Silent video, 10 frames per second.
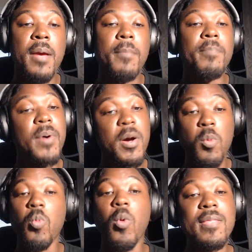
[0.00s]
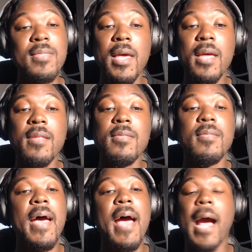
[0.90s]
but one thing
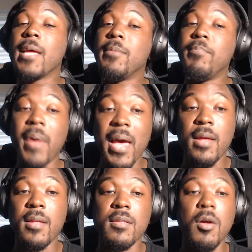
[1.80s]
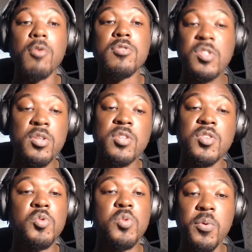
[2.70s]
that I can bet those students
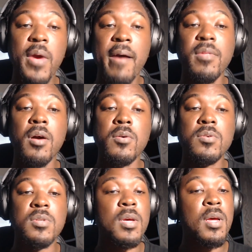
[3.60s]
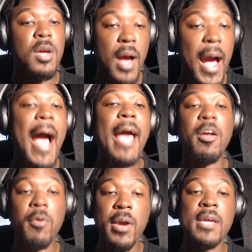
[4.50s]
who do have those high
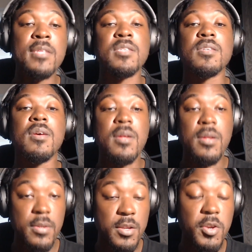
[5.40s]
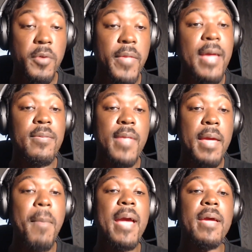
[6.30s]
grades, they
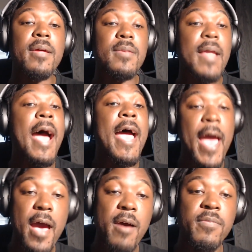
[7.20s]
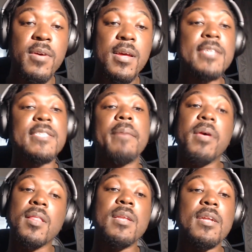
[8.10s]
might not have is the
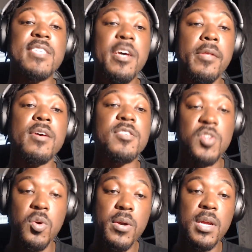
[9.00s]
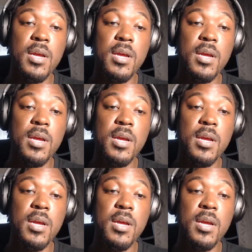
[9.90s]
ability to tell their story